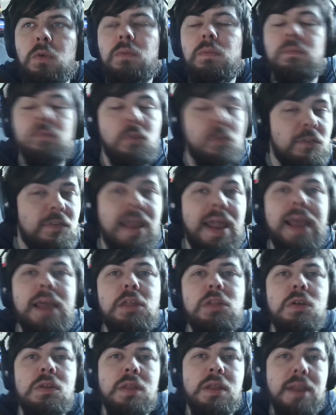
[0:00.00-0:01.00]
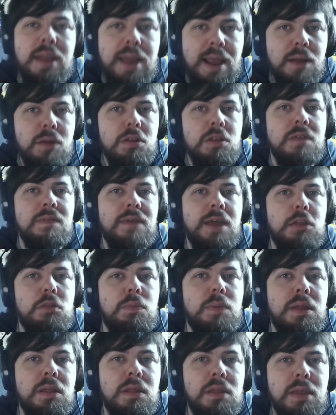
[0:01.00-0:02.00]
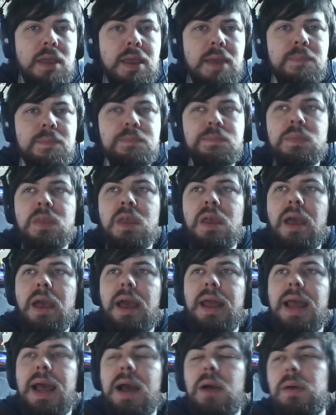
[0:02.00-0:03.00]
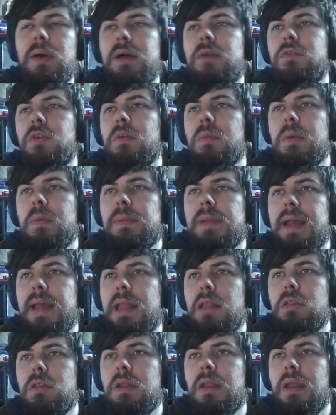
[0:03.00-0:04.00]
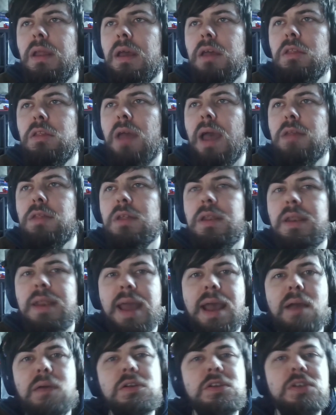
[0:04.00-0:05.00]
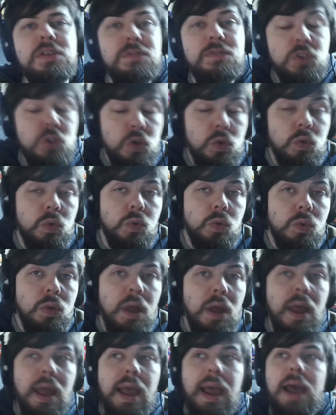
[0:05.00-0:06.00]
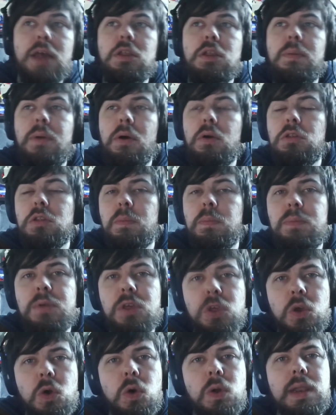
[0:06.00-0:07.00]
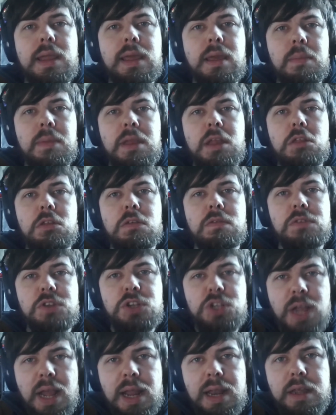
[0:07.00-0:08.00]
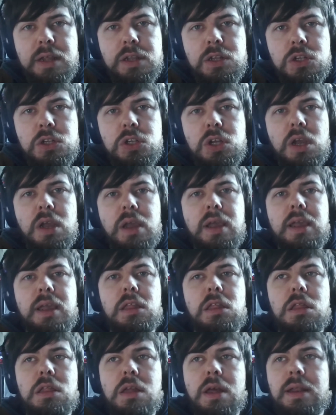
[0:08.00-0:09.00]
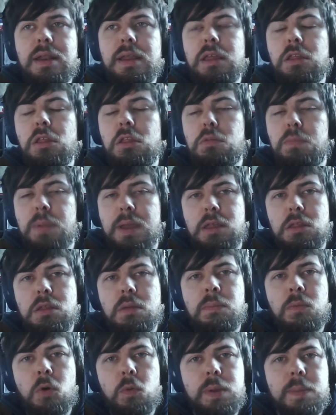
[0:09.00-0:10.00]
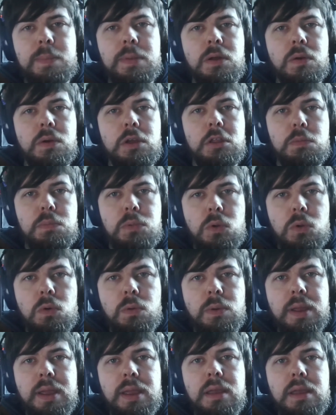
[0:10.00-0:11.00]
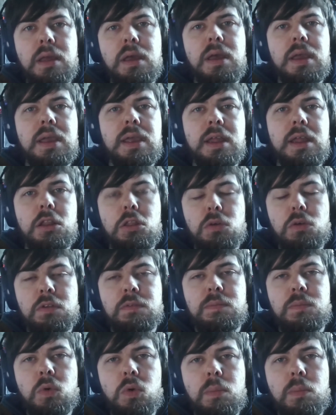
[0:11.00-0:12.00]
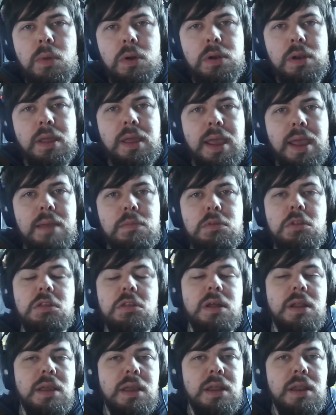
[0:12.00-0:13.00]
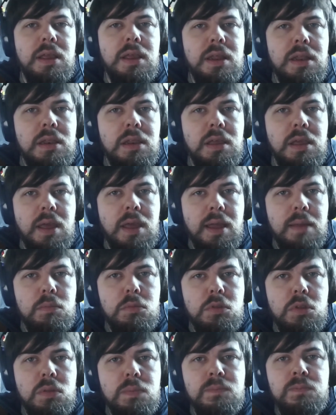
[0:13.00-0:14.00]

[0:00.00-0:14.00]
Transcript: reflects on the narrative aspect of the game, and how health can be played as a narrative tool as opposed to purely a means of challenge is certainly a space that more people are exploring in sort of more modern games and certainly in indie games.